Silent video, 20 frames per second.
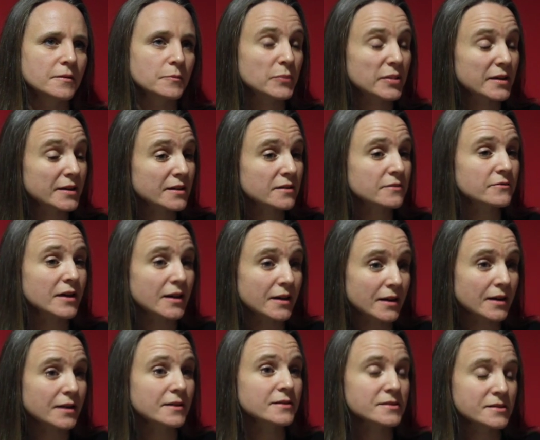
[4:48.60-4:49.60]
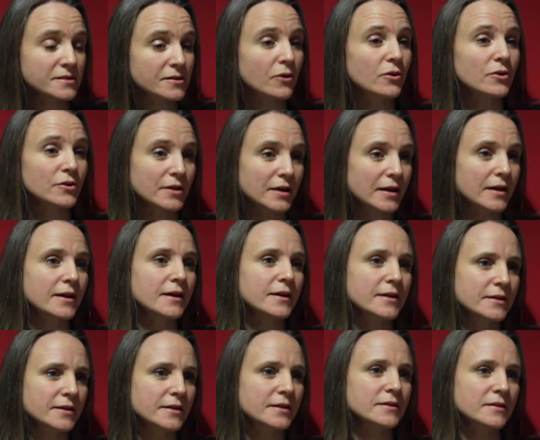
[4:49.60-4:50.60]
peer violence
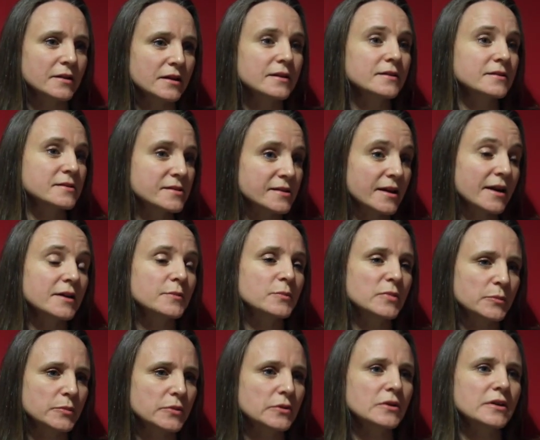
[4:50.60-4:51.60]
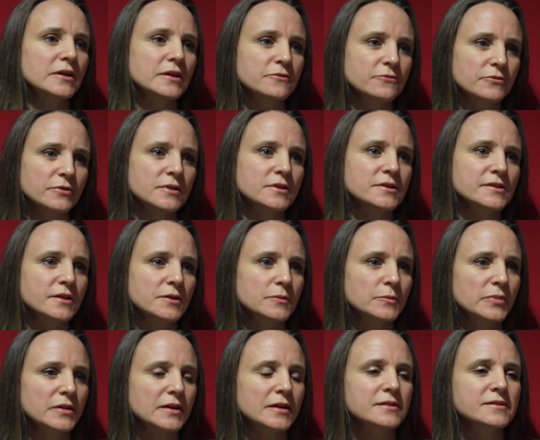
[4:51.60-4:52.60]
online and cyberbullying, for
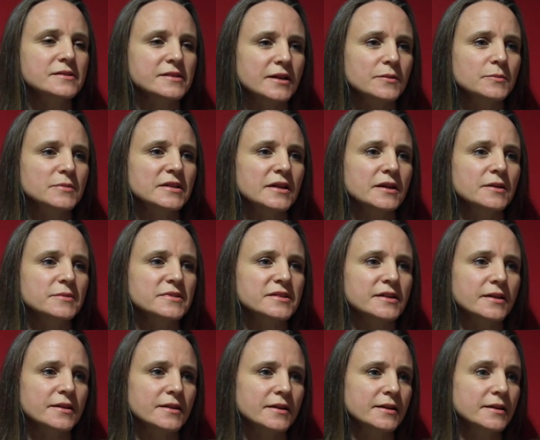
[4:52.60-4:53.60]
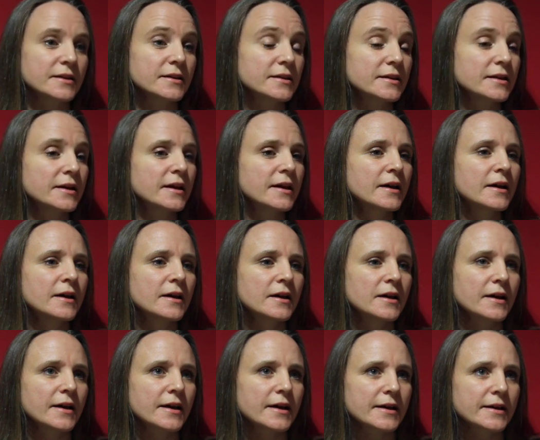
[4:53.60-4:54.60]
example. And sometimes I think
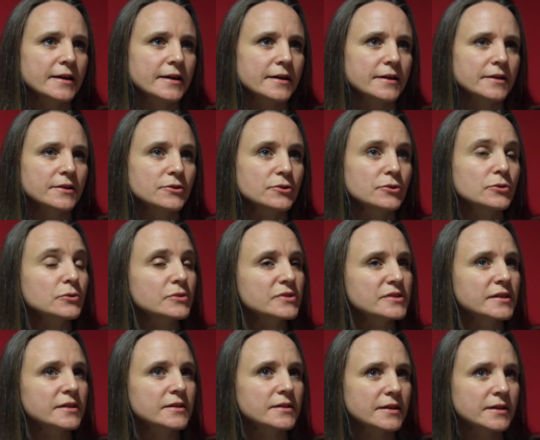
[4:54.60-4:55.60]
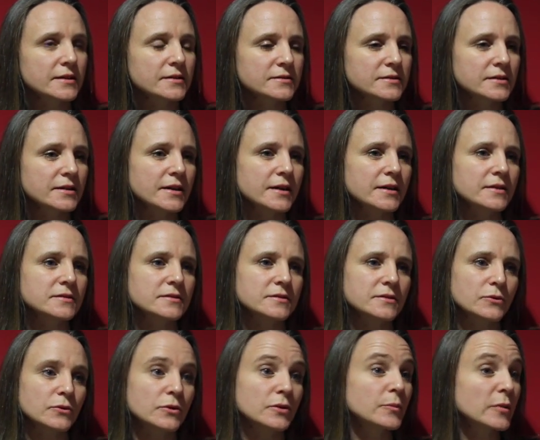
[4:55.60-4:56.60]
using the internet
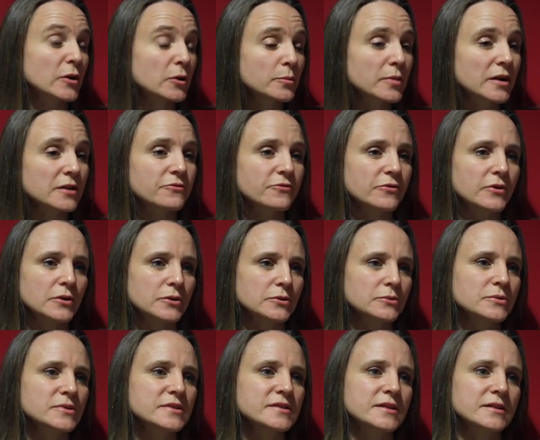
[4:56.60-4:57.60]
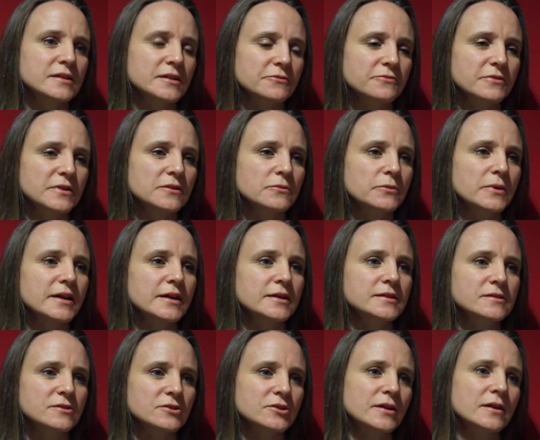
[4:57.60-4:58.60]
or mobile phones in different
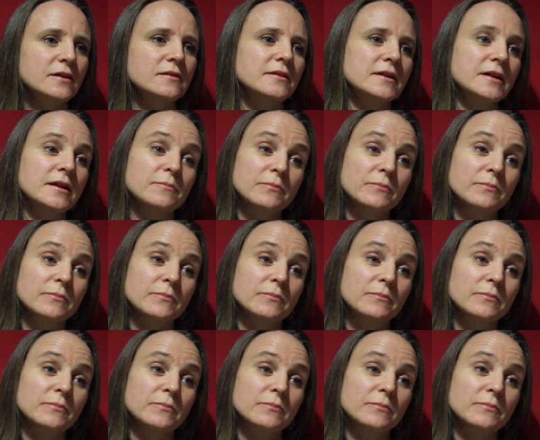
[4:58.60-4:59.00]
ways, children